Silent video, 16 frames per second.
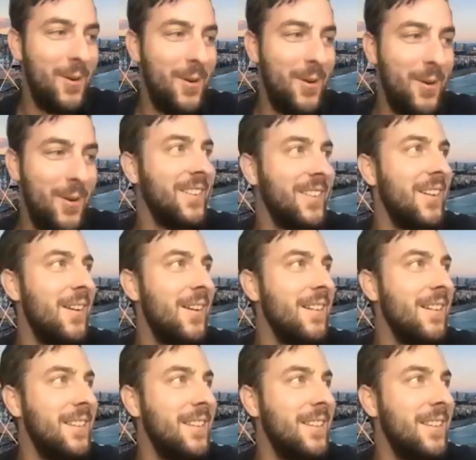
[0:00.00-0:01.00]
no,
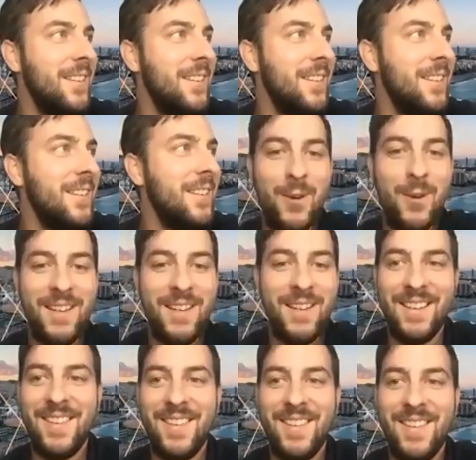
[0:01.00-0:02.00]
a human oracle.
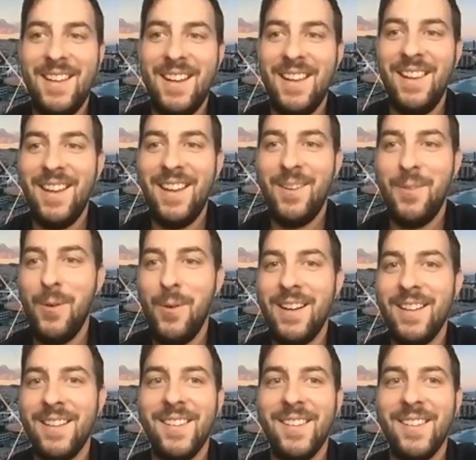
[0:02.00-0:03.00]
I think I like
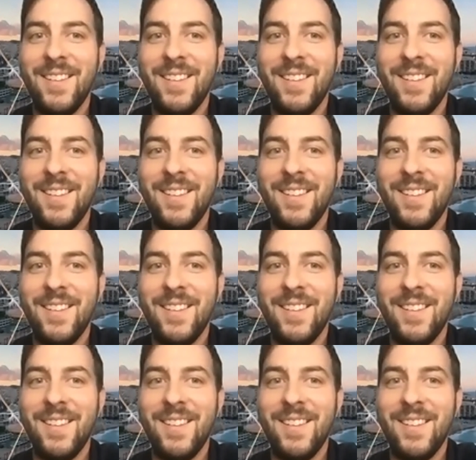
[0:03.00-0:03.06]
where this is